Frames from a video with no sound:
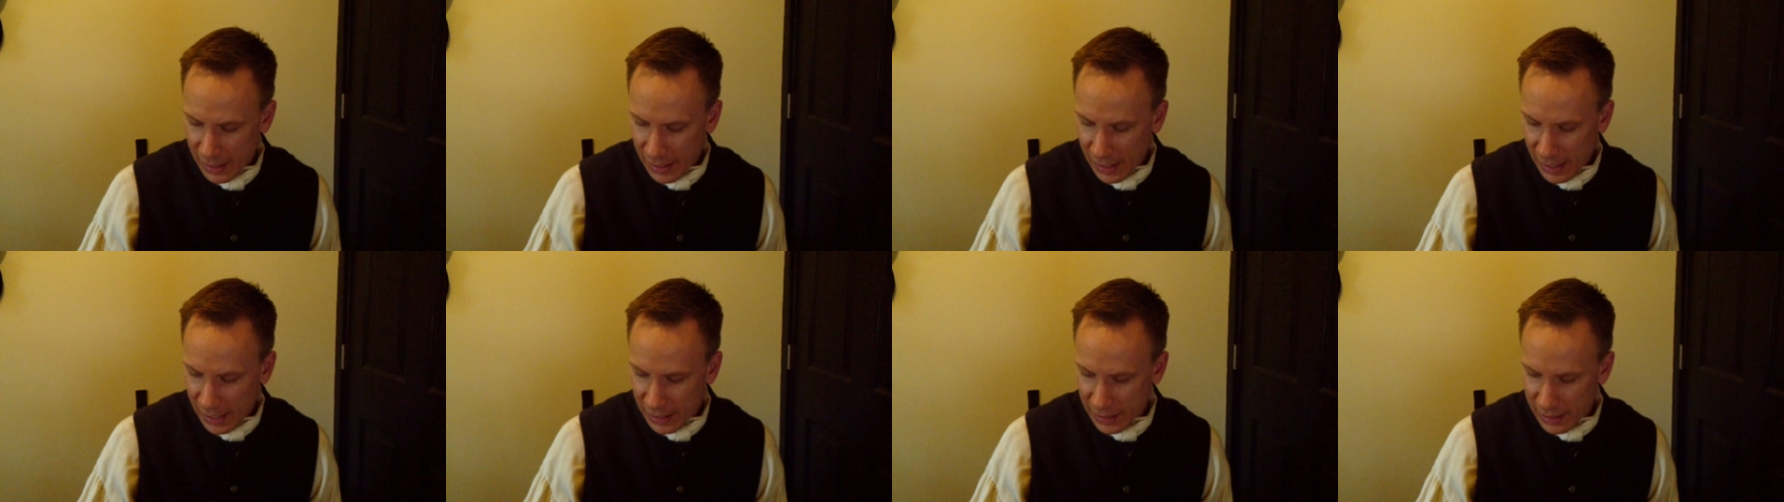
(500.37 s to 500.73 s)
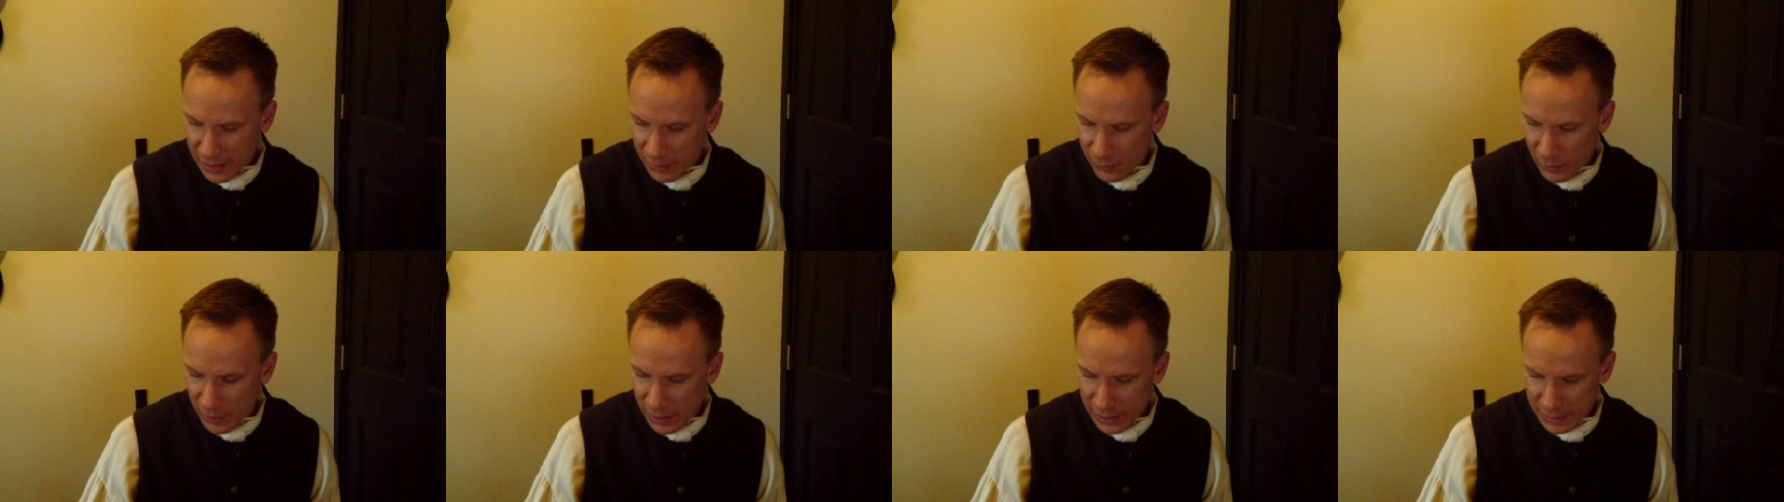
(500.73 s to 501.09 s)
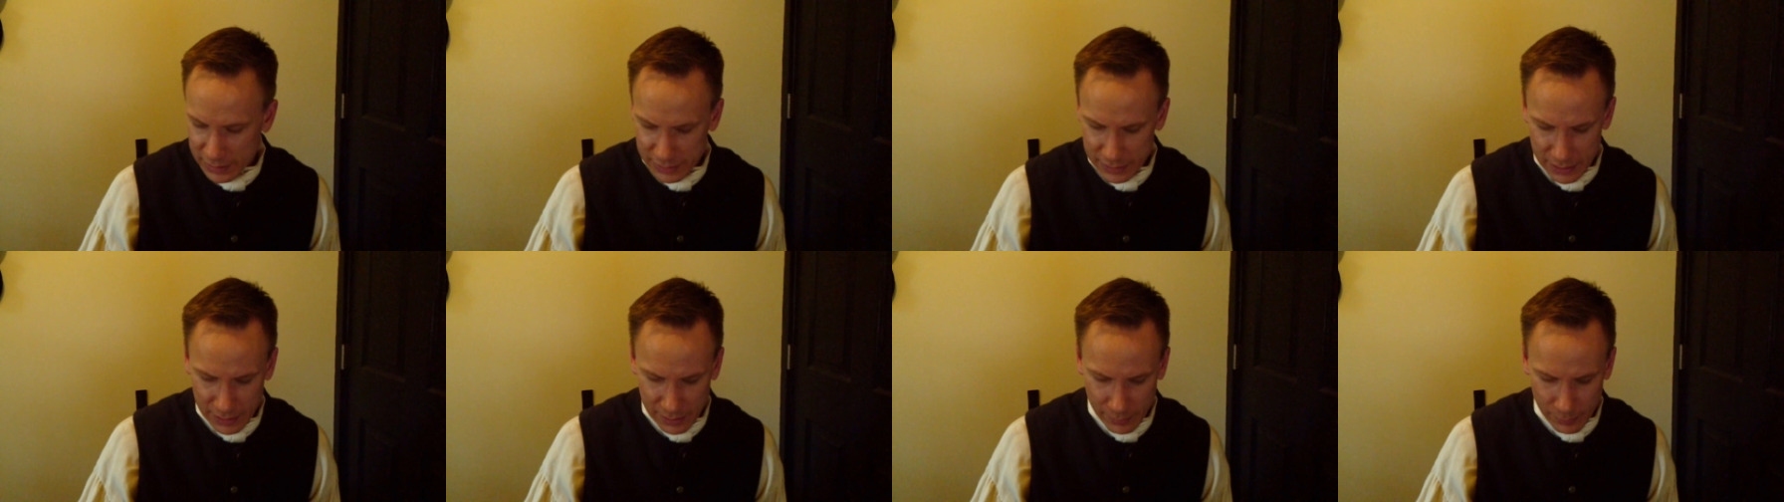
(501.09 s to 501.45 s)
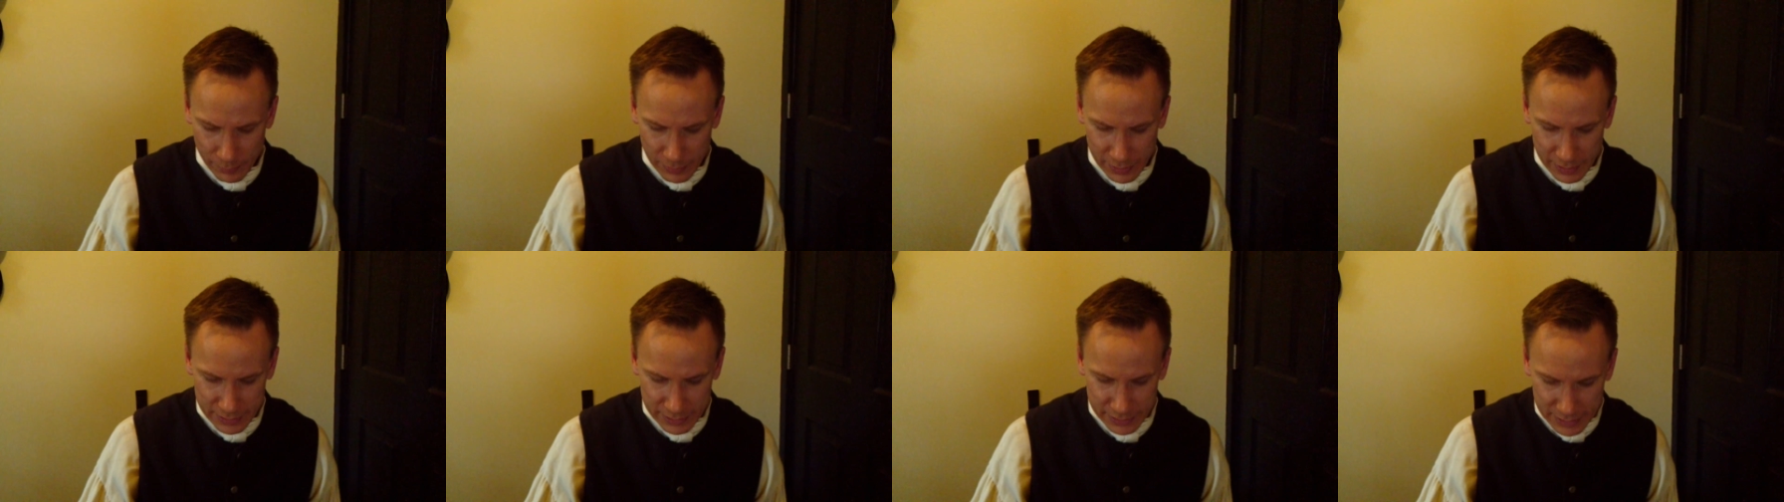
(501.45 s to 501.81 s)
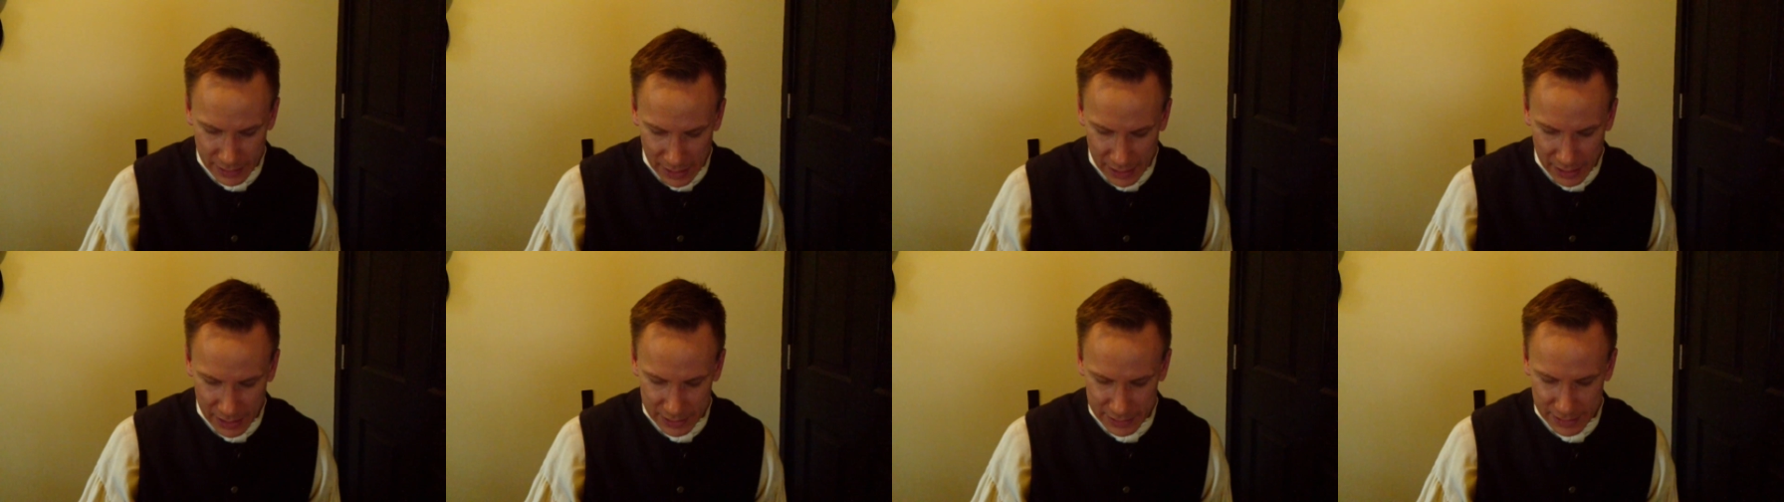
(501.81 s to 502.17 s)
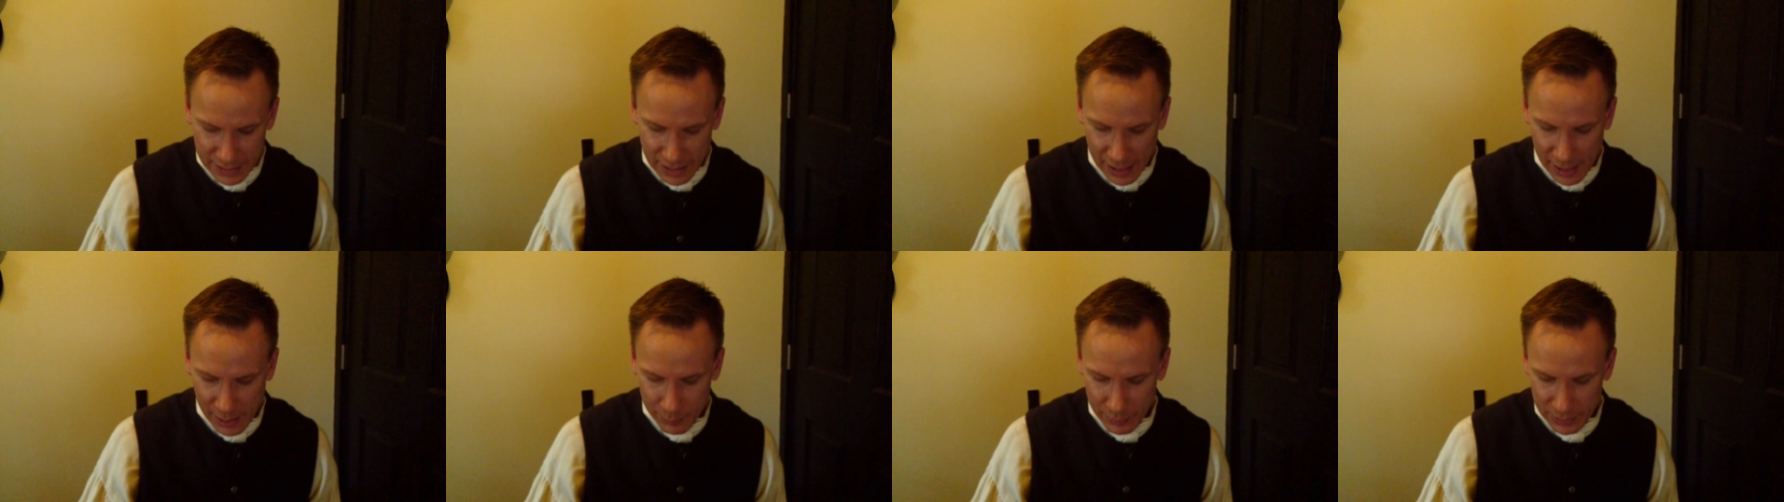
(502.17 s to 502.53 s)
And he raised him the second
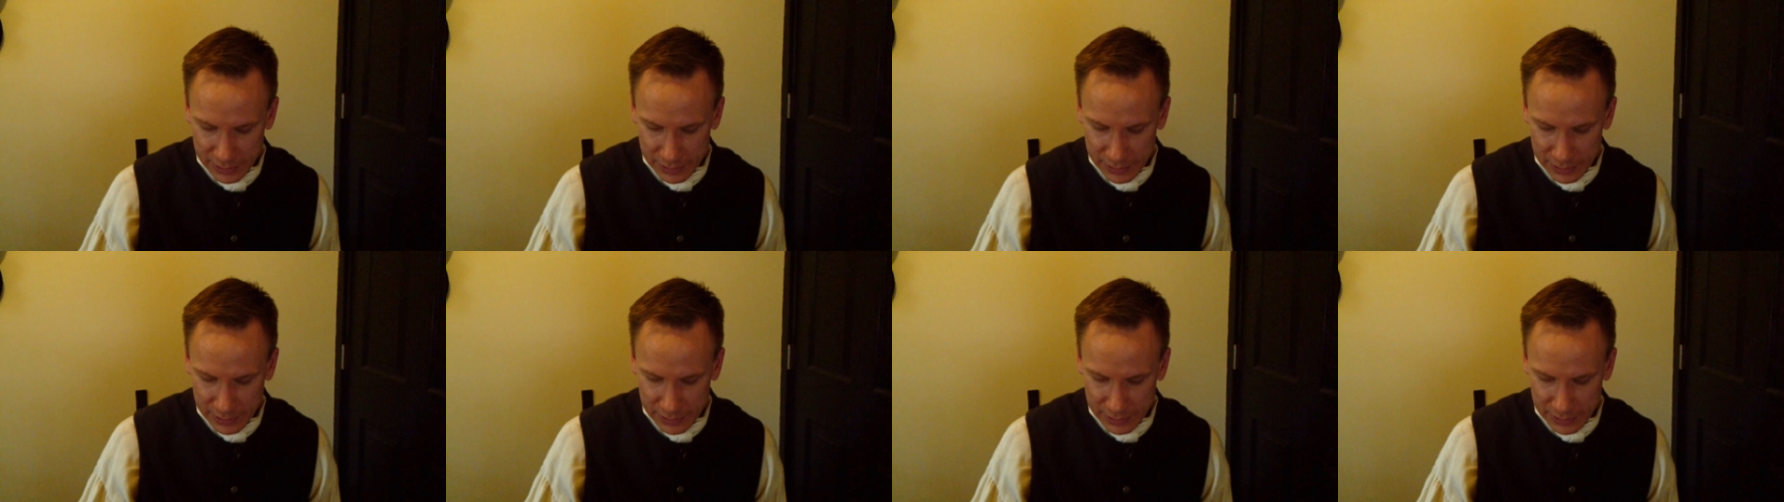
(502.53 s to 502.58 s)
time